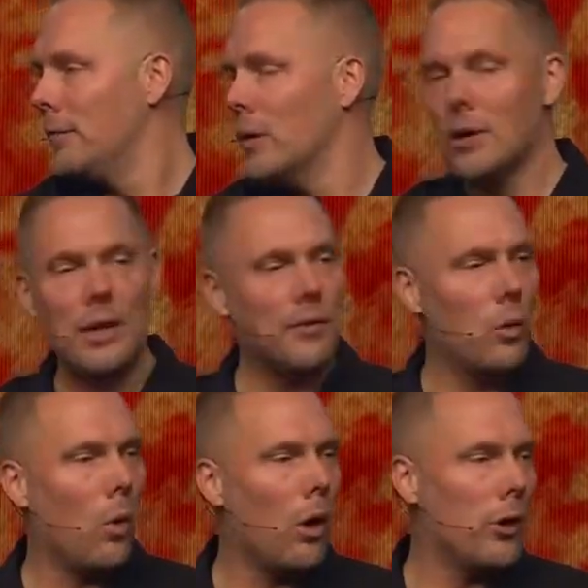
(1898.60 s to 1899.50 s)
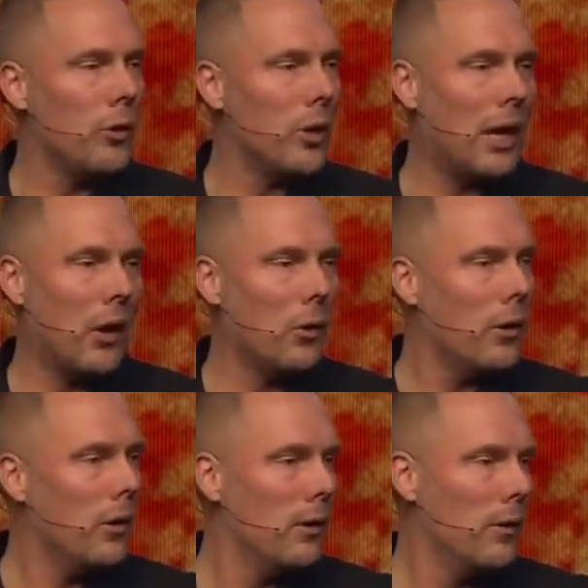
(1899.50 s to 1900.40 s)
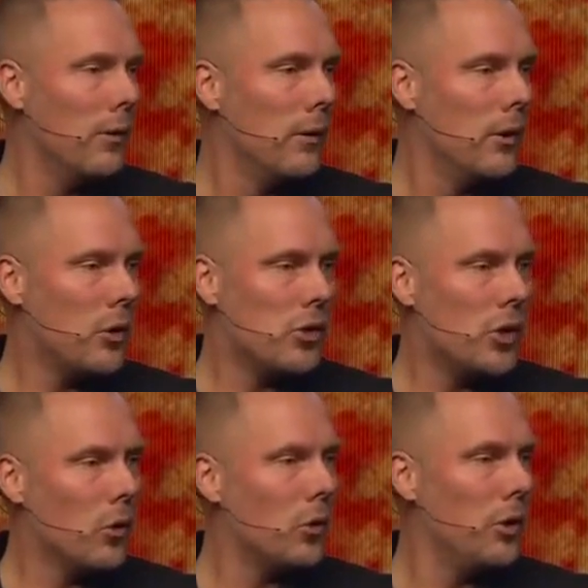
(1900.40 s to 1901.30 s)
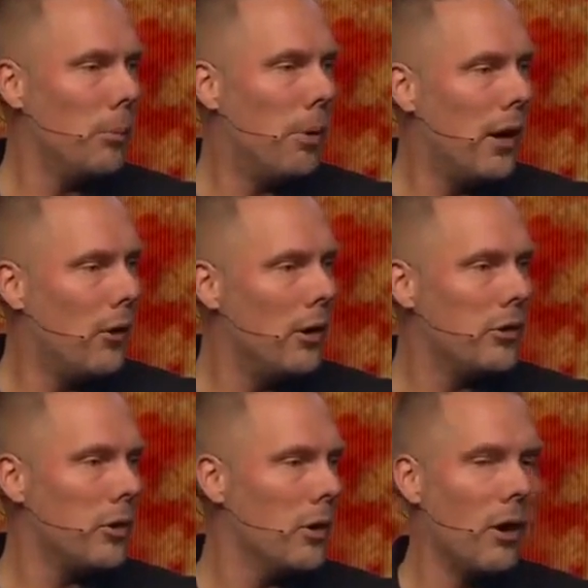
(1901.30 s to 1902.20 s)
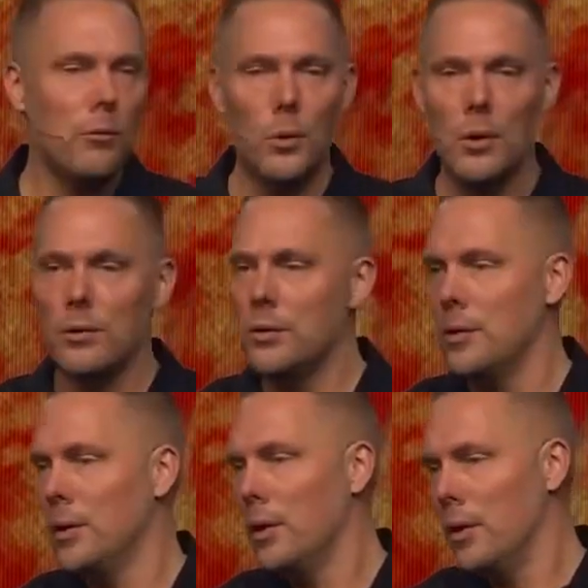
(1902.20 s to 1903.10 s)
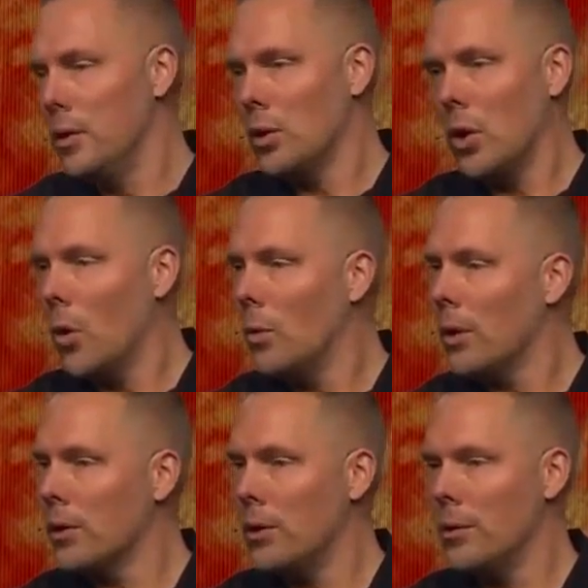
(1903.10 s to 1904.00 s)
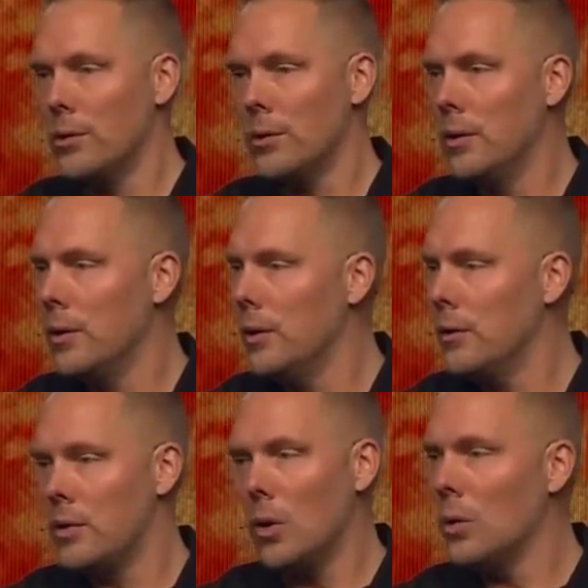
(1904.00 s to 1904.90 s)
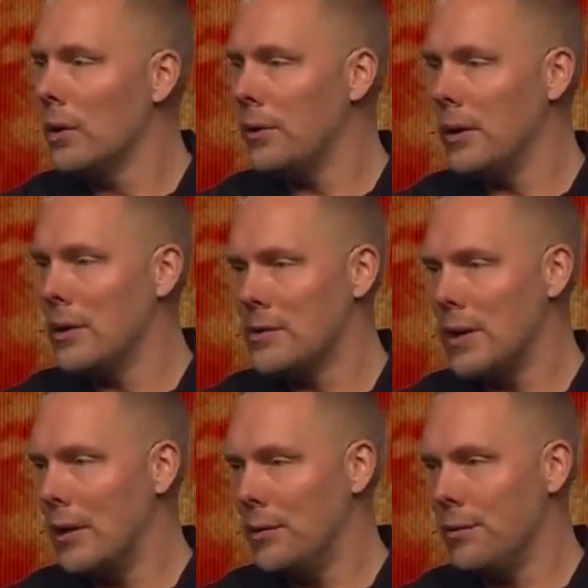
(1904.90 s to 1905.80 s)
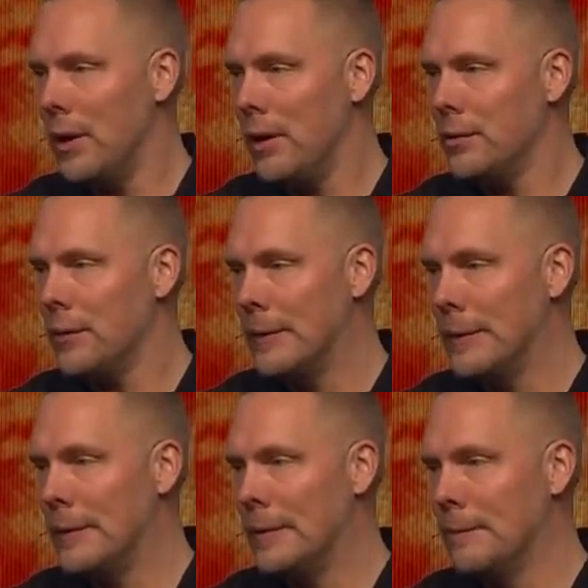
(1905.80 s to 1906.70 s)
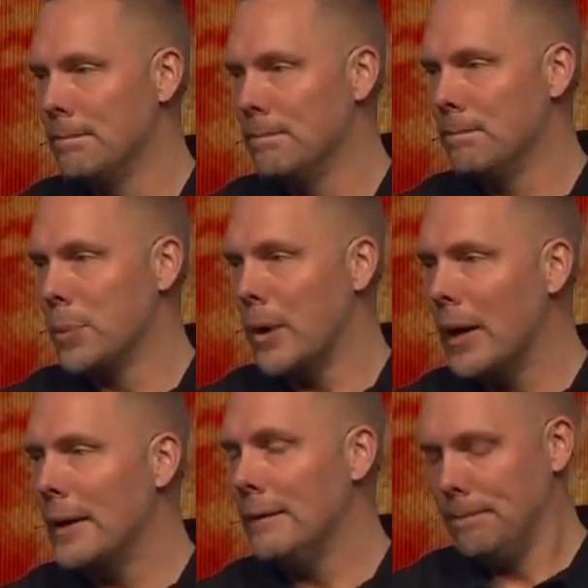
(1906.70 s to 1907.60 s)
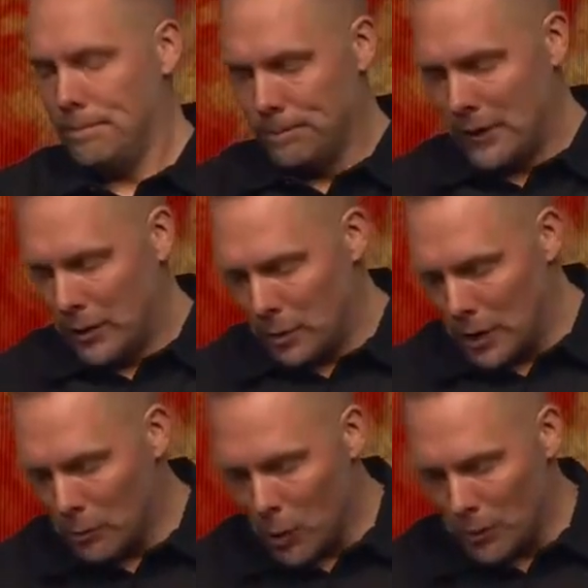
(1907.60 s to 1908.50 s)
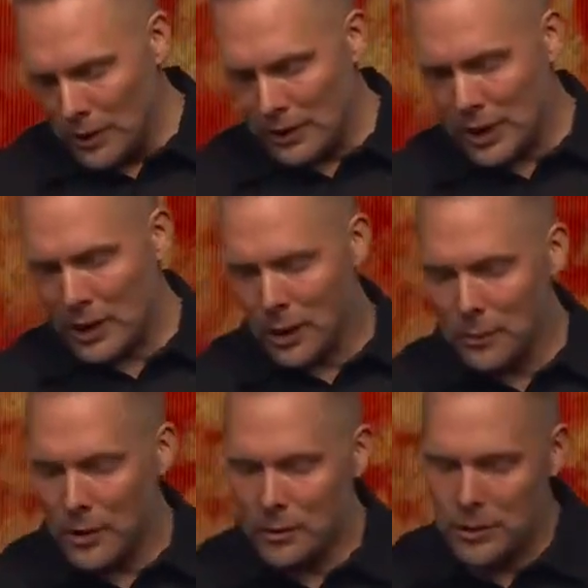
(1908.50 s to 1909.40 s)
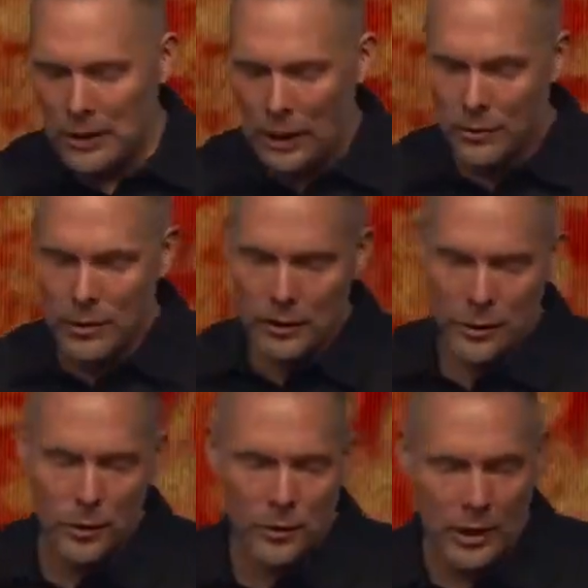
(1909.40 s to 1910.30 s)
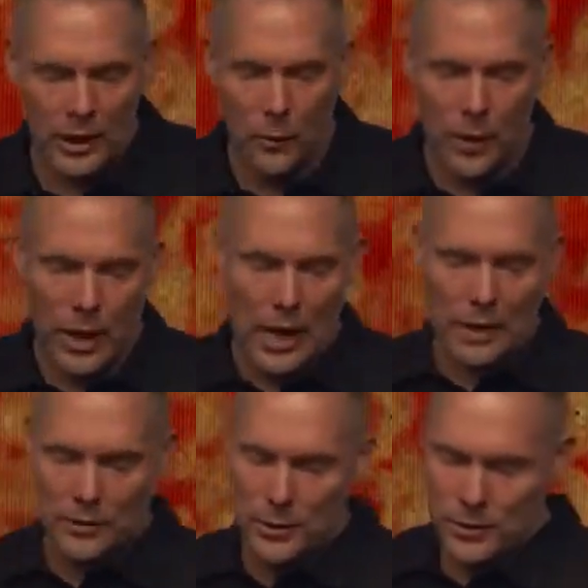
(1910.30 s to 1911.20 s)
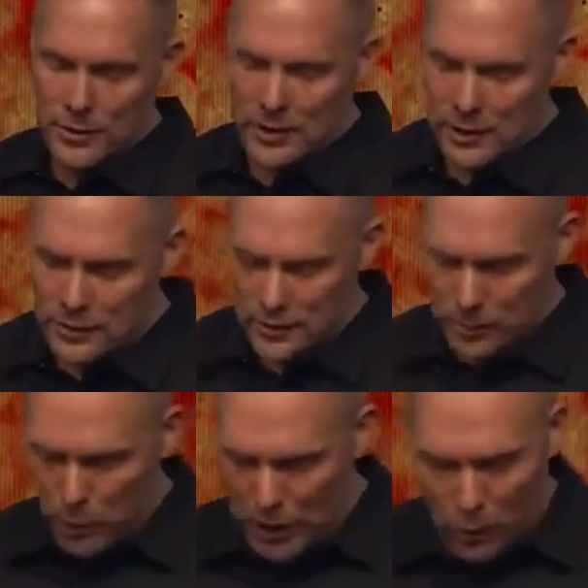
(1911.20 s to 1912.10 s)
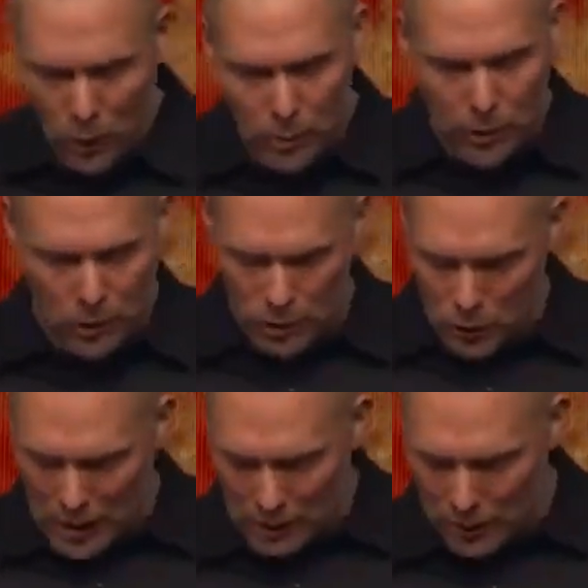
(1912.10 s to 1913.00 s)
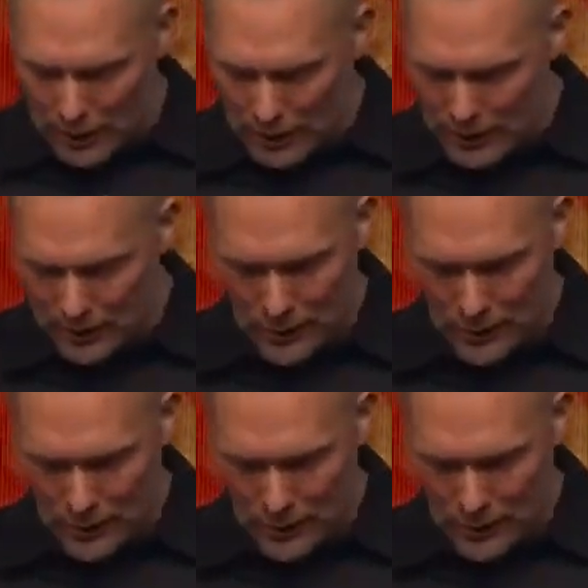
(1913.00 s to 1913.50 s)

for the living water to encounter your children, your parents, your loved ones, your coworkers. It's the only thing that satisfies. Pray that there'll be a moment that they come to themselves. The third thing I want to ask you is this, to pray. What part do I play